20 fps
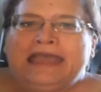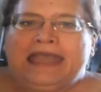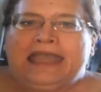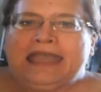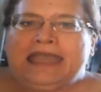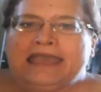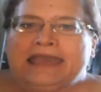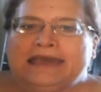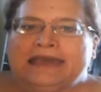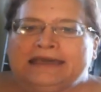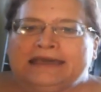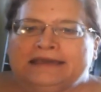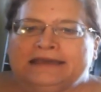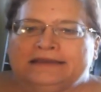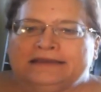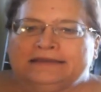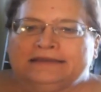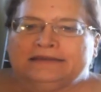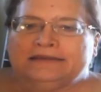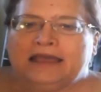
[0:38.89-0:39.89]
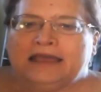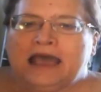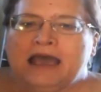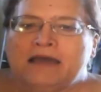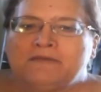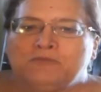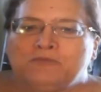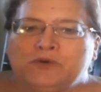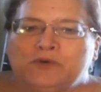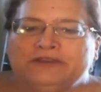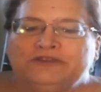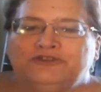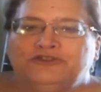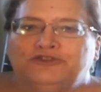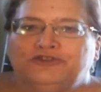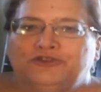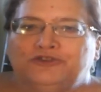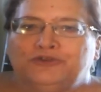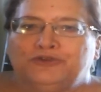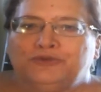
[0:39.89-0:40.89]
and I'm going to
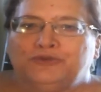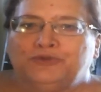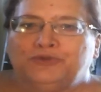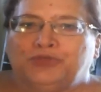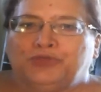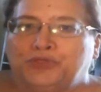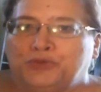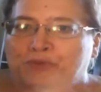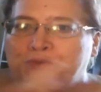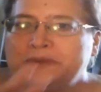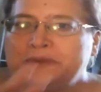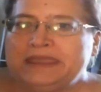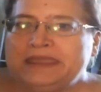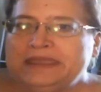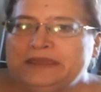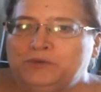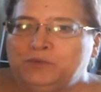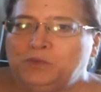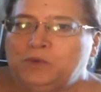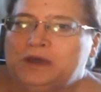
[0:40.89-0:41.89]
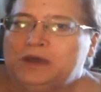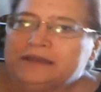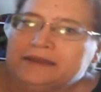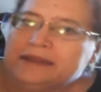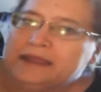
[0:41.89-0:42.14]
do 3 in 1.